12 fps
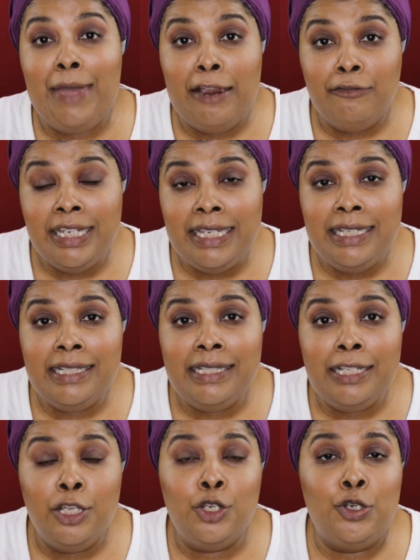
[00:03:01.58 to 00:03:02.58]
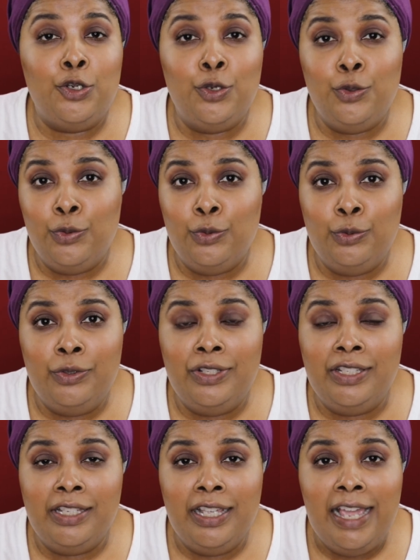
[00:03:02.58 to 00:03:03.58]
berries,
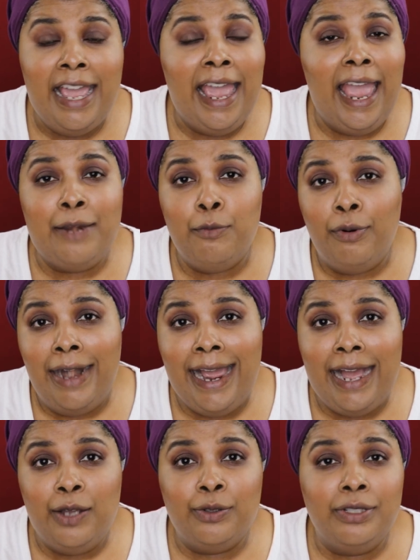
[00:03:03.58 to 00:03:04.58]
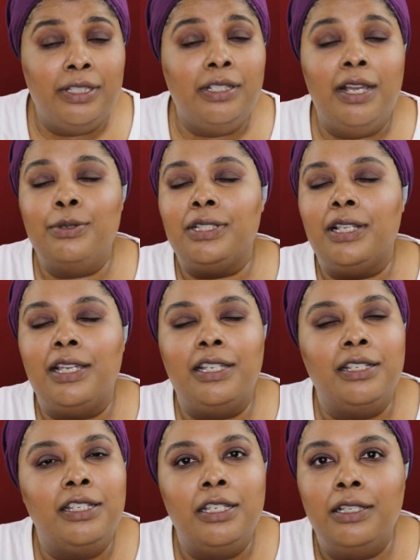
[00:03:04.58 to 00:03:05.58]
nudes, and browns, I was like,
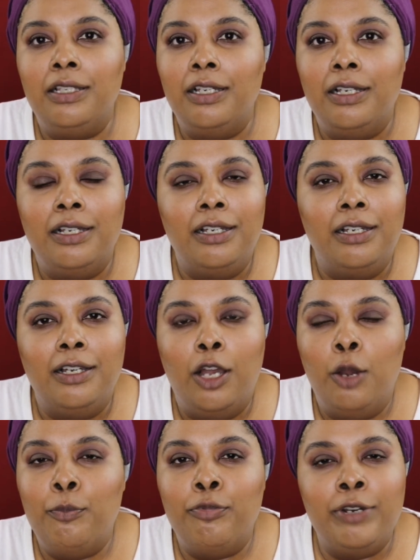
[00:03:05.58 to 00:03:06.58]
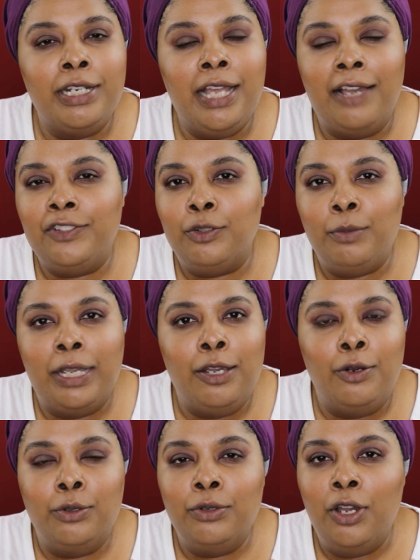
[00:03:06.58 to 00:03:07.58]
a Brit after
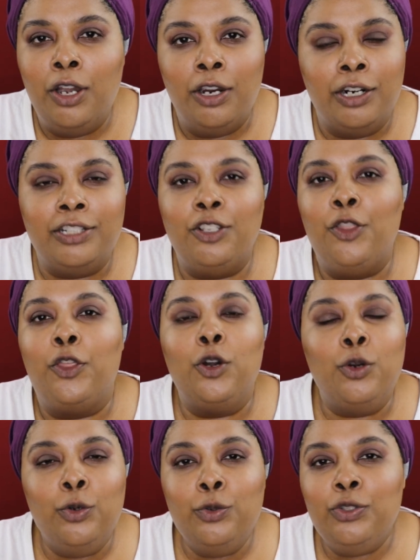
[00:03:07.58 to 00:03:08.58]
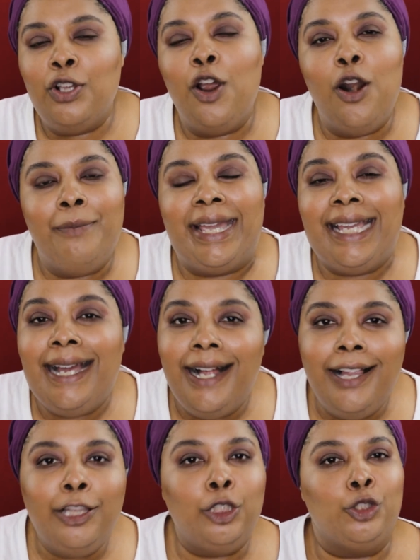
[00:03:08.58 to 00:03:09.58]
my own heart. Those are my
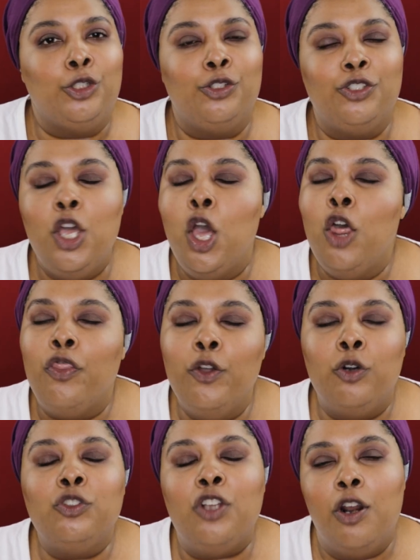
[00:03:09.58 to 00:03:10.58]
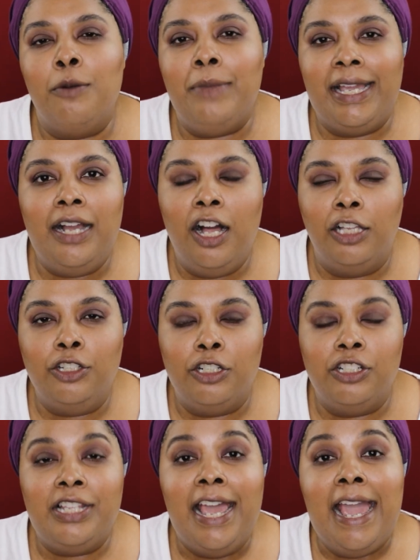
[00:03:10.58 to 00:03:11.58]
colors. Those are my
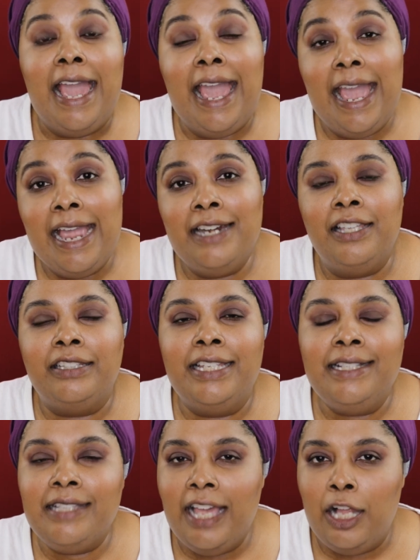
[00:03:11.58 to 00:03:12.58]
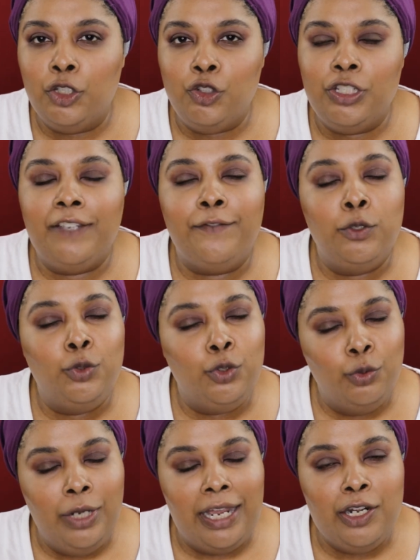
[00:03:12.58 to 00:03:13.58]
colors. And Lisa Eldridge, if you
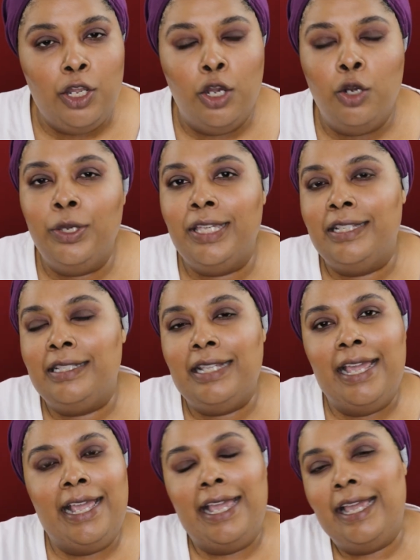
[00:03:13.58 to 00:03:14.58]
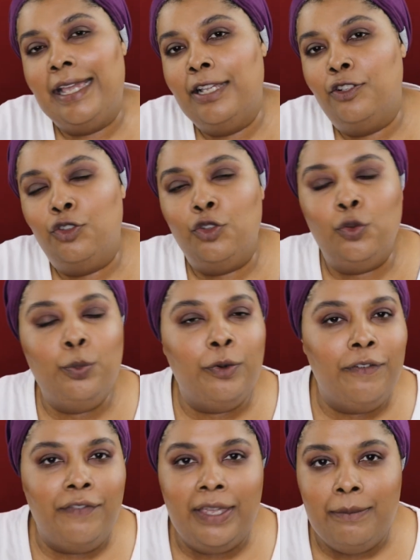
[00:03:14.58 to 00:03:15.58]
do not know, is a
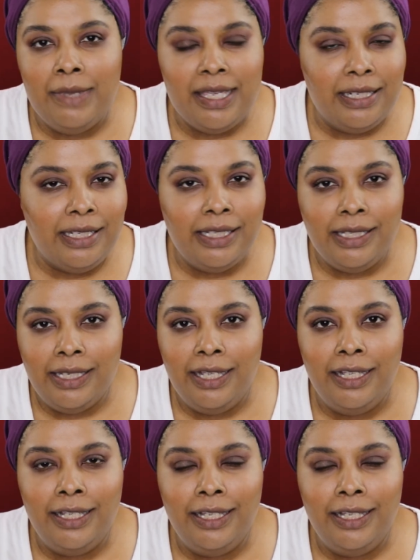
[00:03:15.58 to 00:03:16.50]
super famous